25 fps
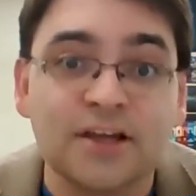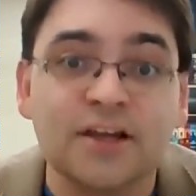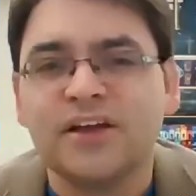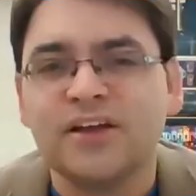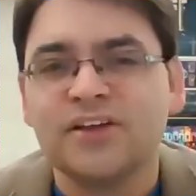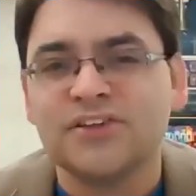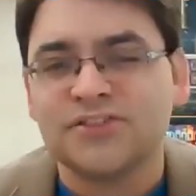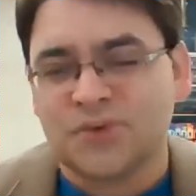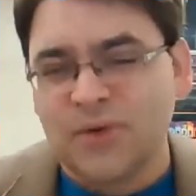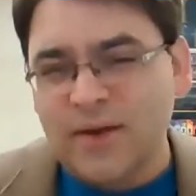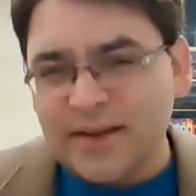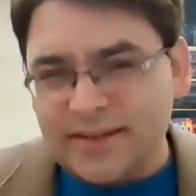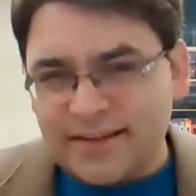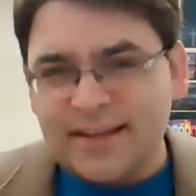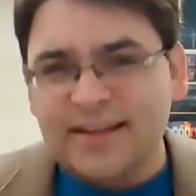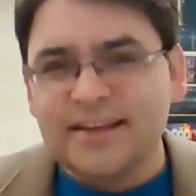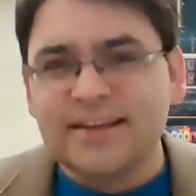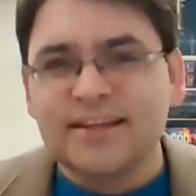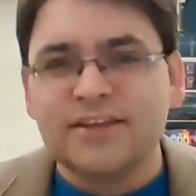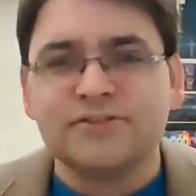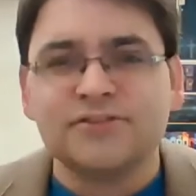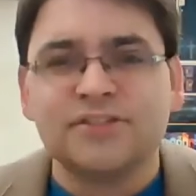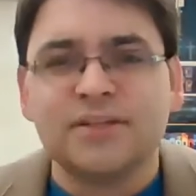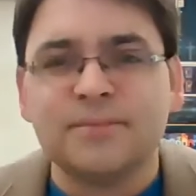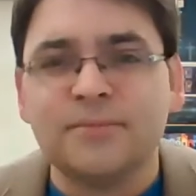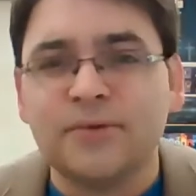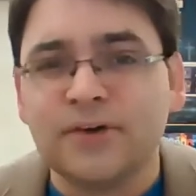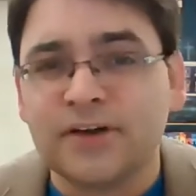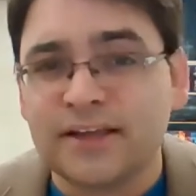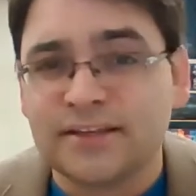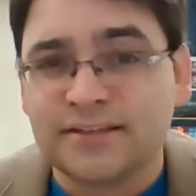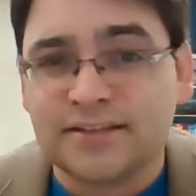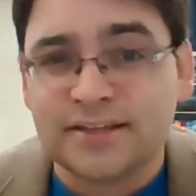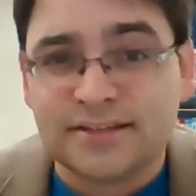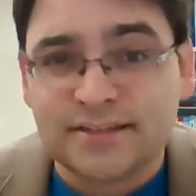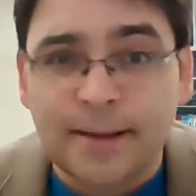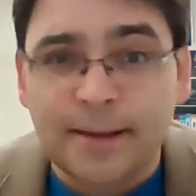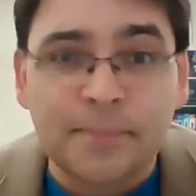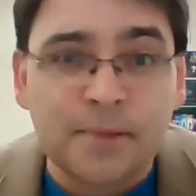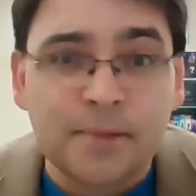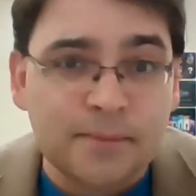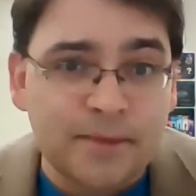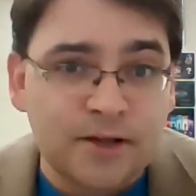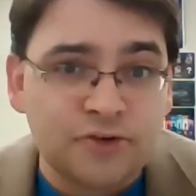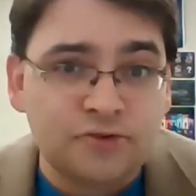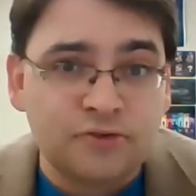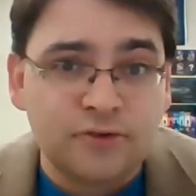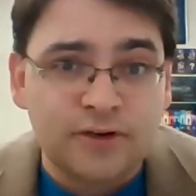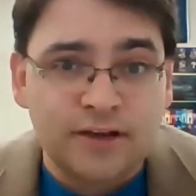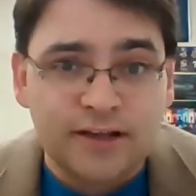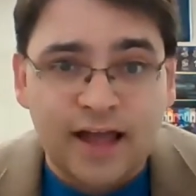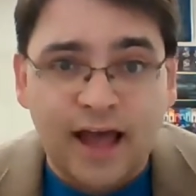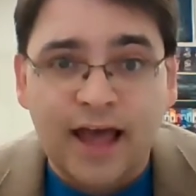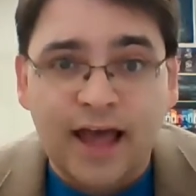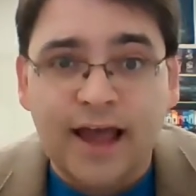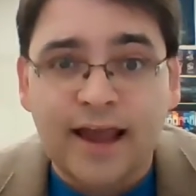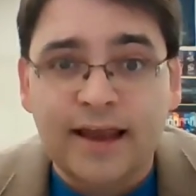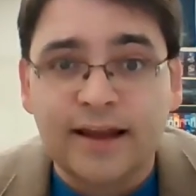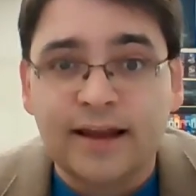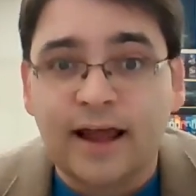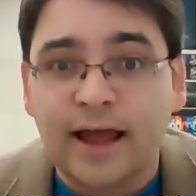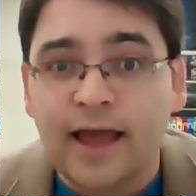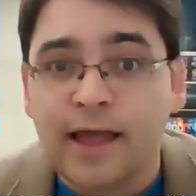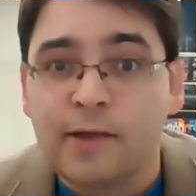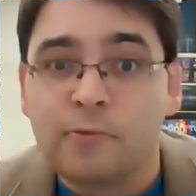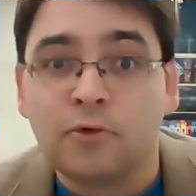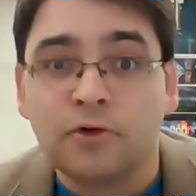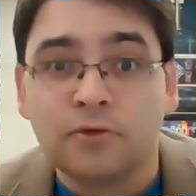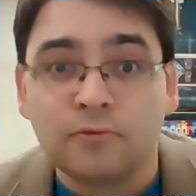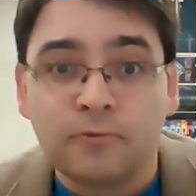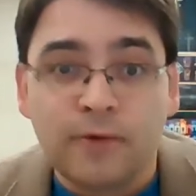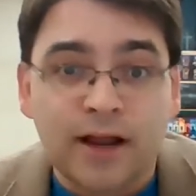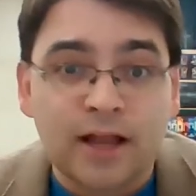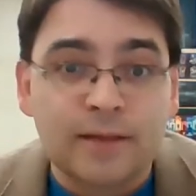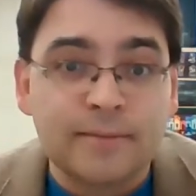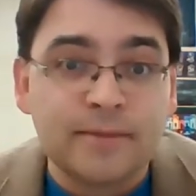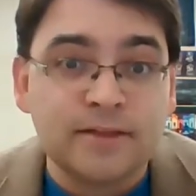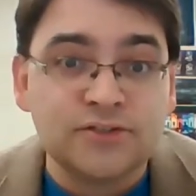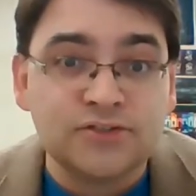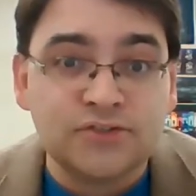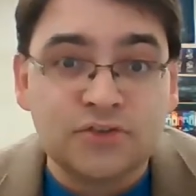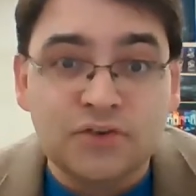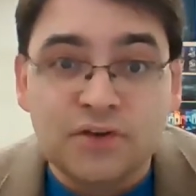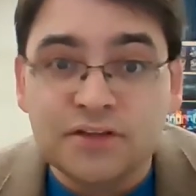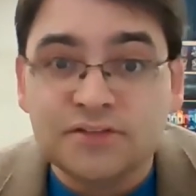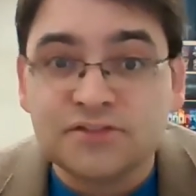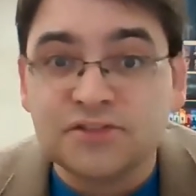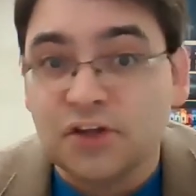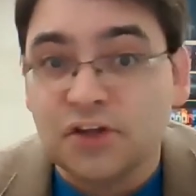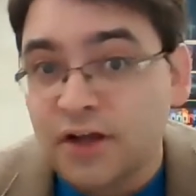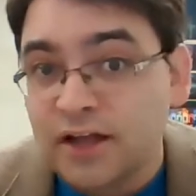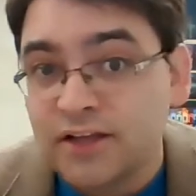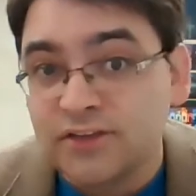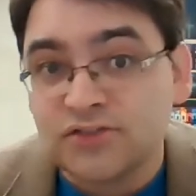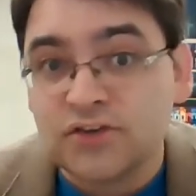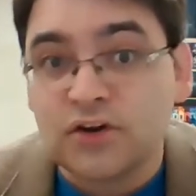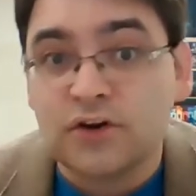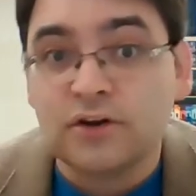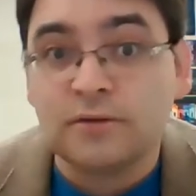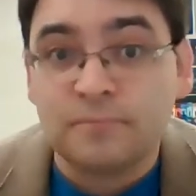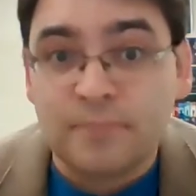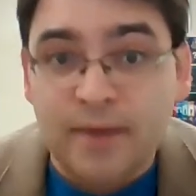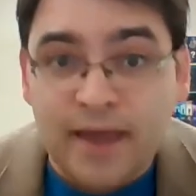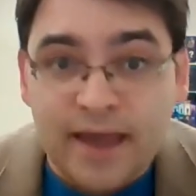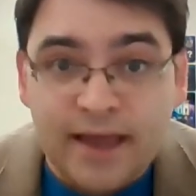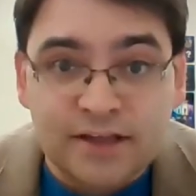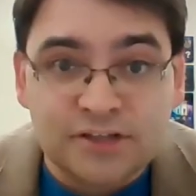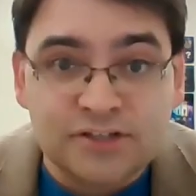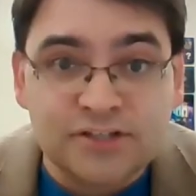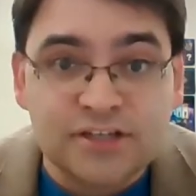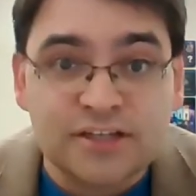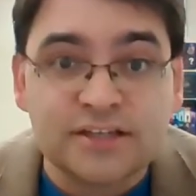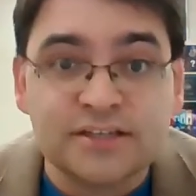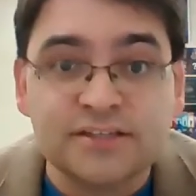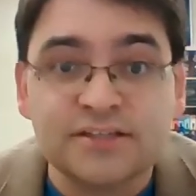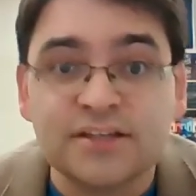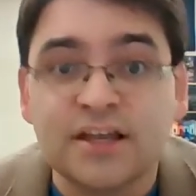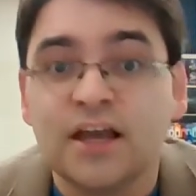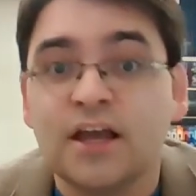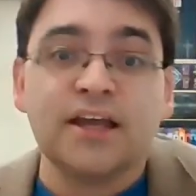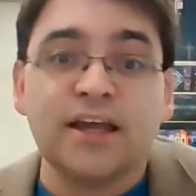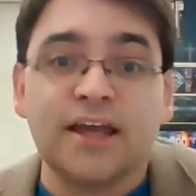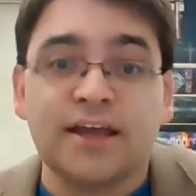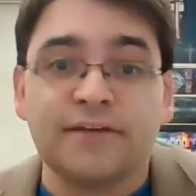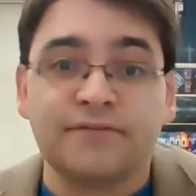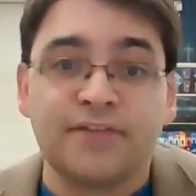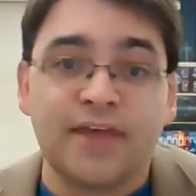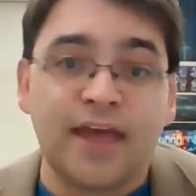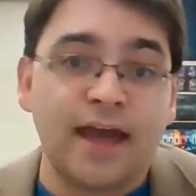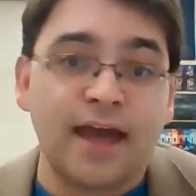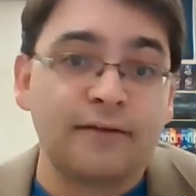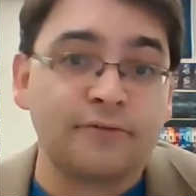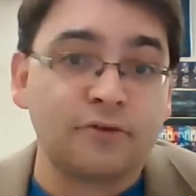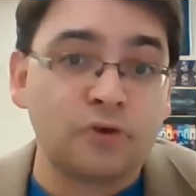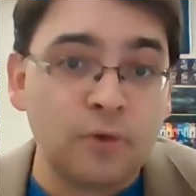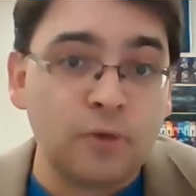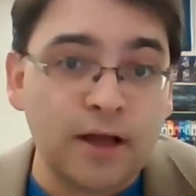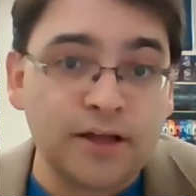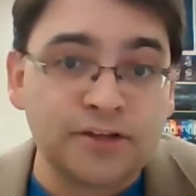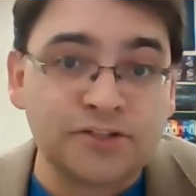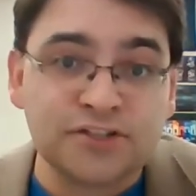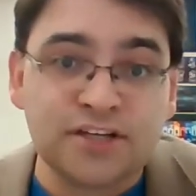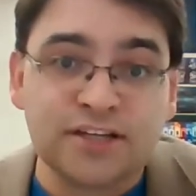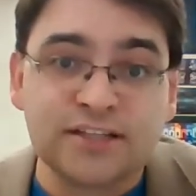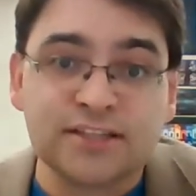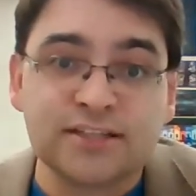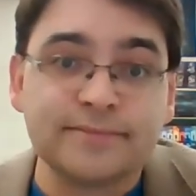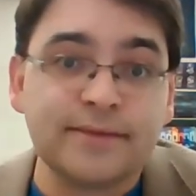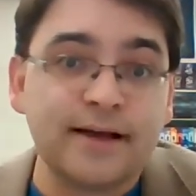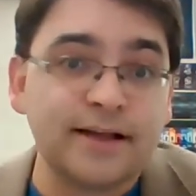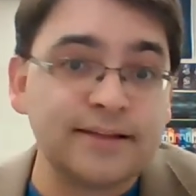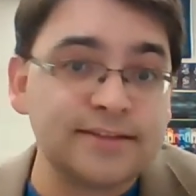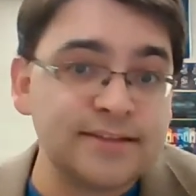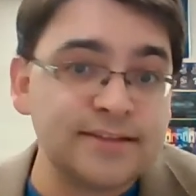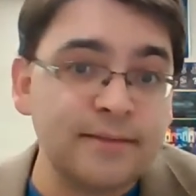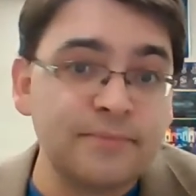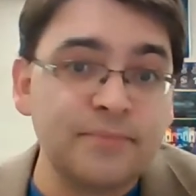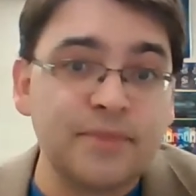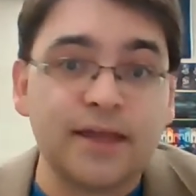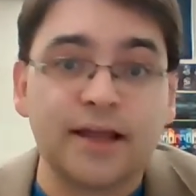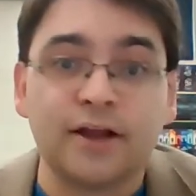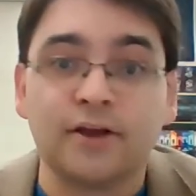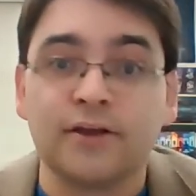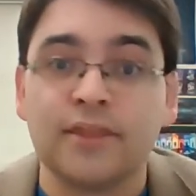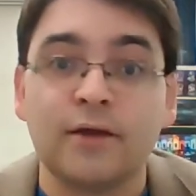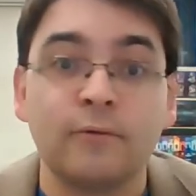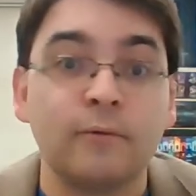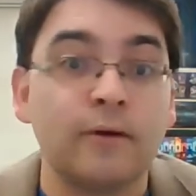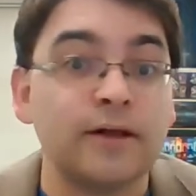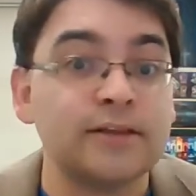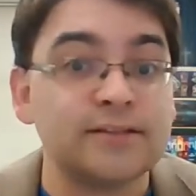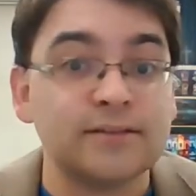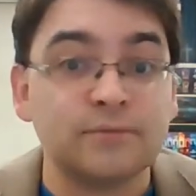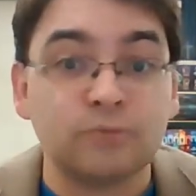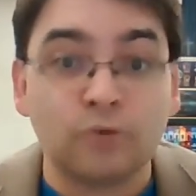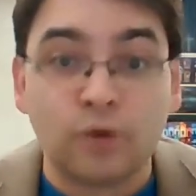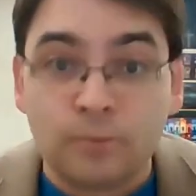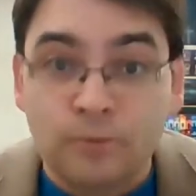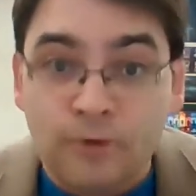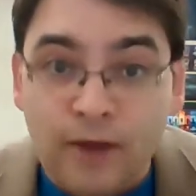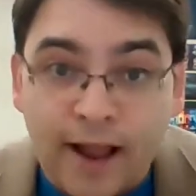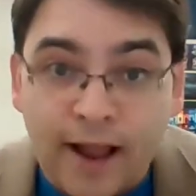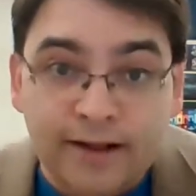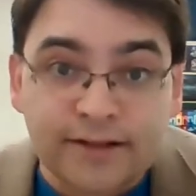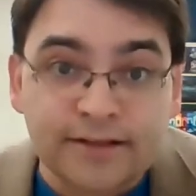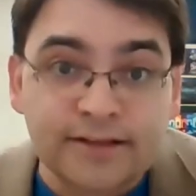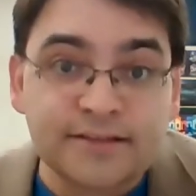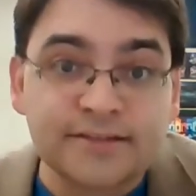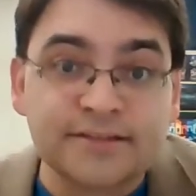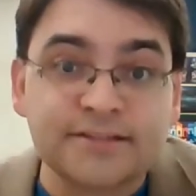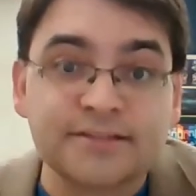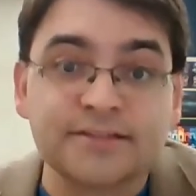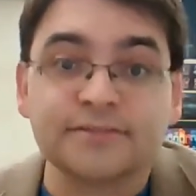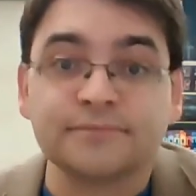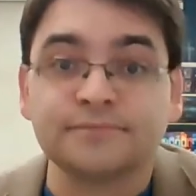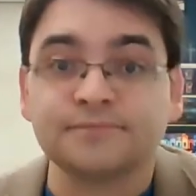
So I tend to use the book as a supplementary guide. I will recommend students look at certain pages if they have questions about something or they want some more practice.